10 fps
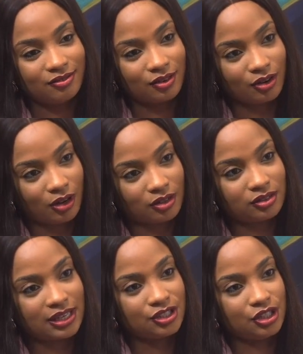
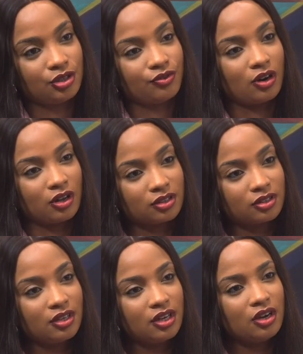cloth, that sheet of
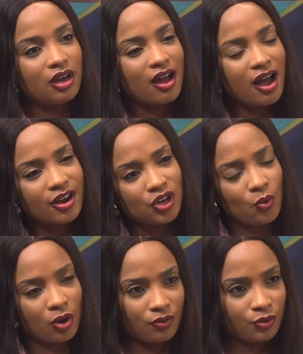cloth. Are
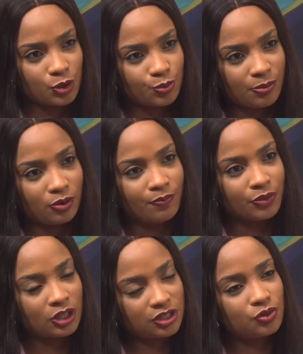you one of those
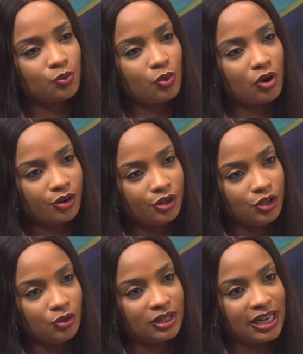people? Does it
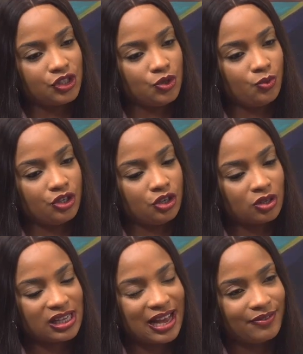worry you that you did
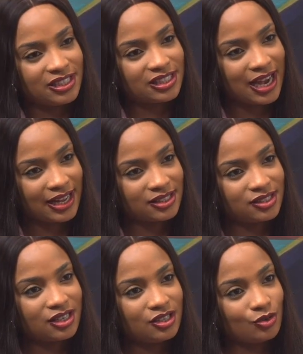not have a
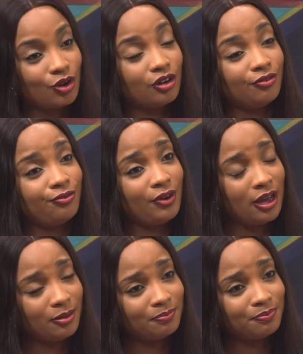chance to
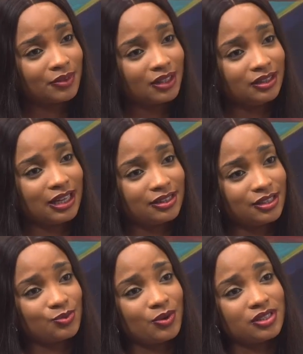confirm
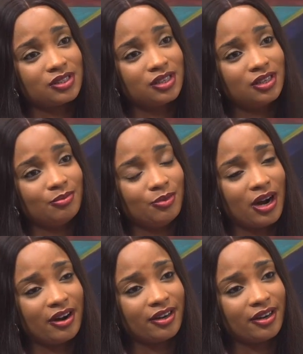that this was Buhari?